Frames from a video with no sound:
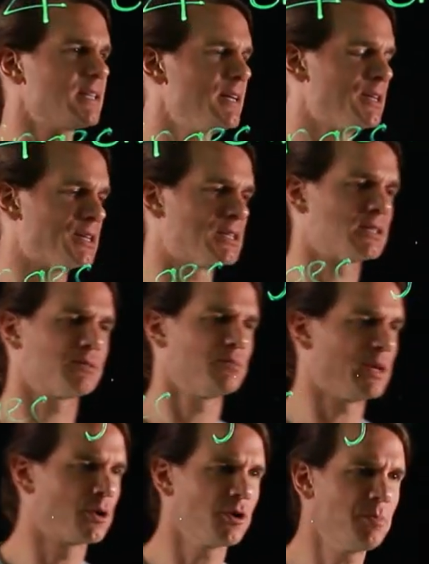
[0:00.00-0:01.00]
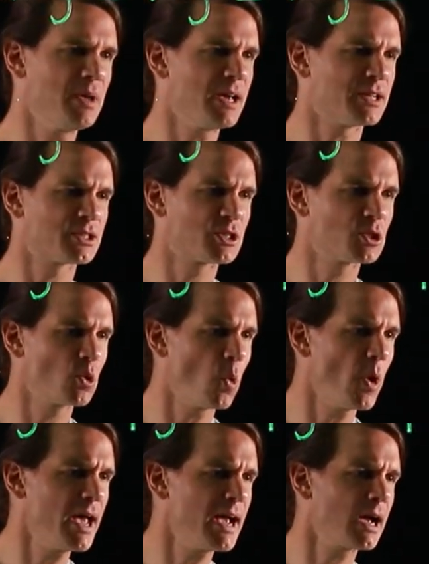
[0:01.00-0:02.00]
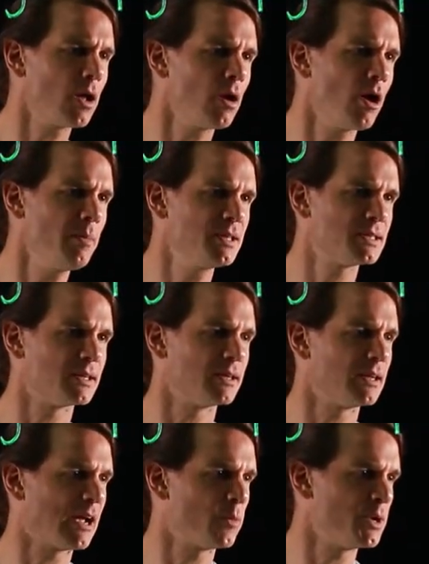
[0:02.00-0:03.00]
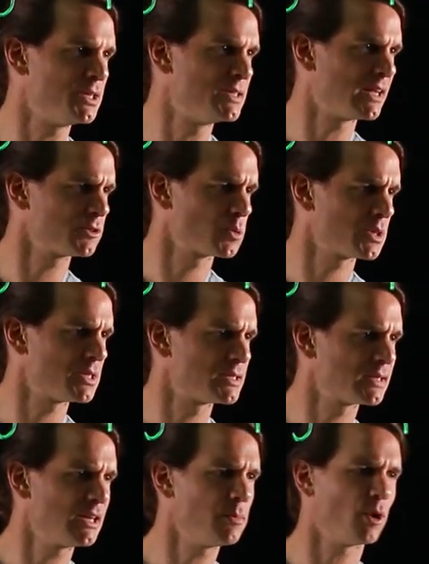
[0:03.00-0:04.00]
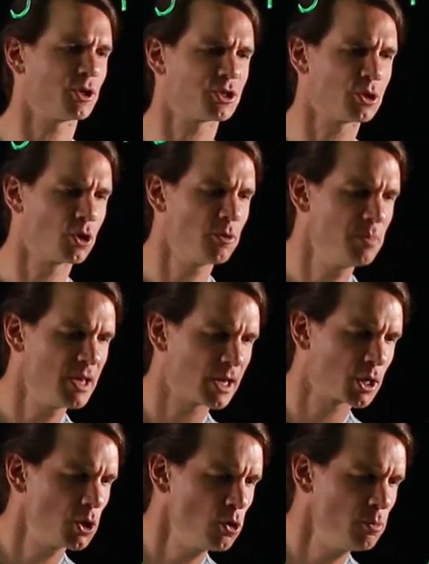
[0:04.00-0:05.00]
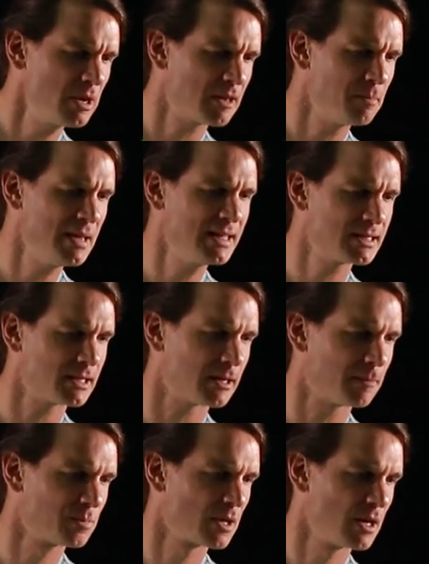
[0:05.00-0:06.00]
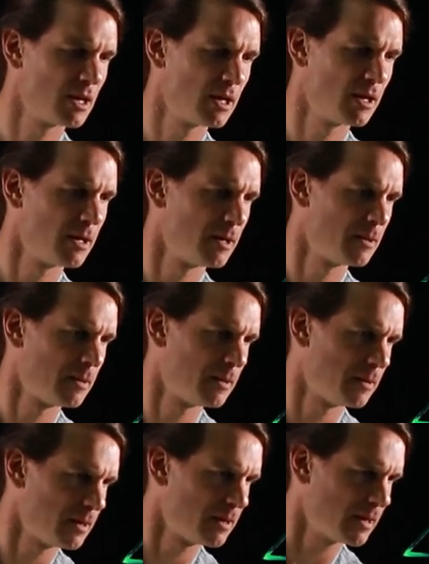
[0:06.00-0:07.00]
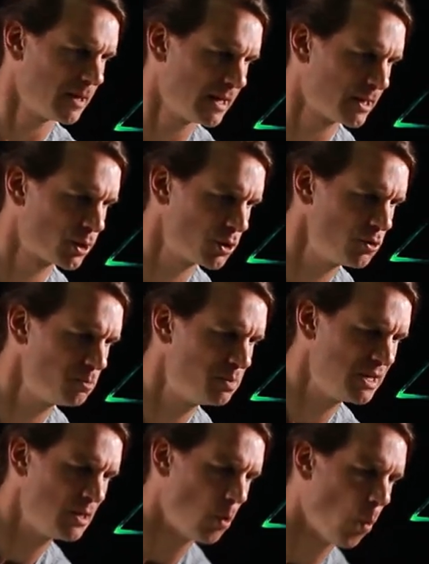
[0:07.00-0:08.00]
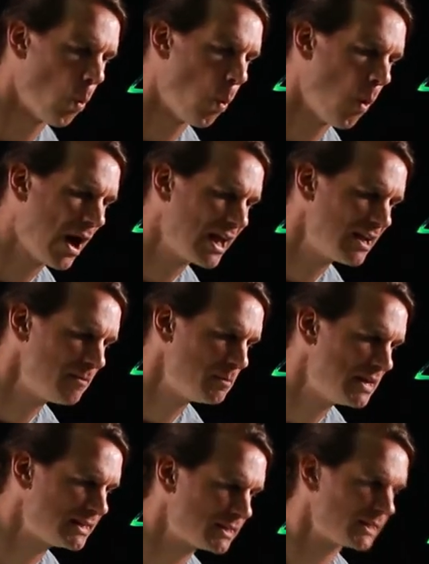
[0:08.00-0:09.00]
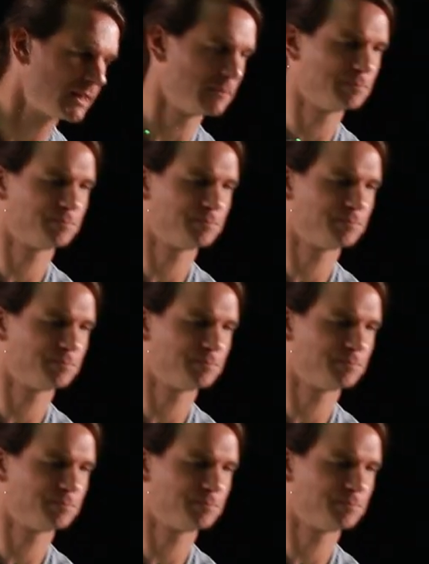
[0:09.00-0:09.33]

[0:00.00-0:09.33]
is, it could be a square kilometer like we dealt with in Stellenbosch. It could be a cubic meter. It could be 1 meter.